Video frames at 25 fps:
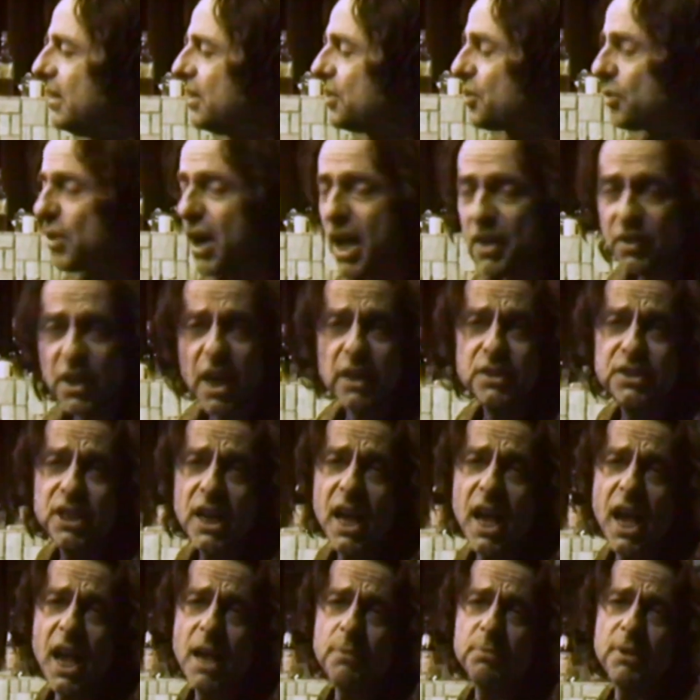It's around that
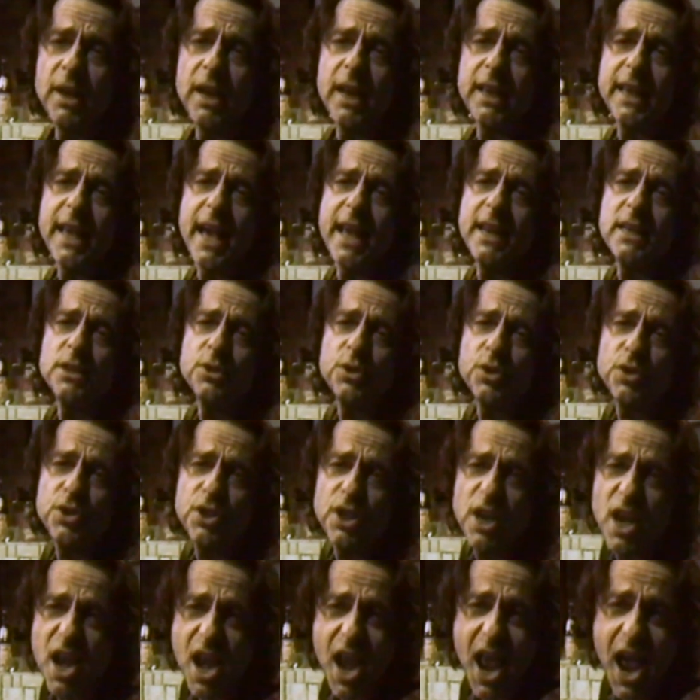time that I got
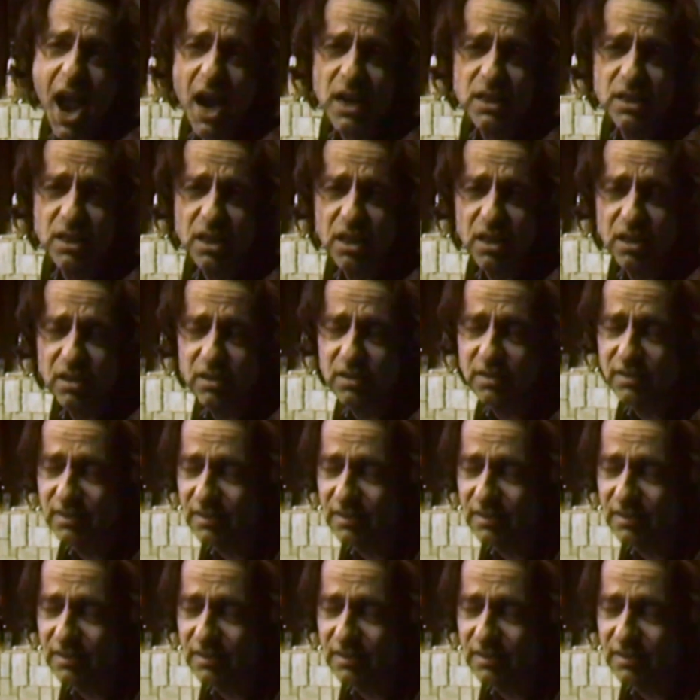interested in acting,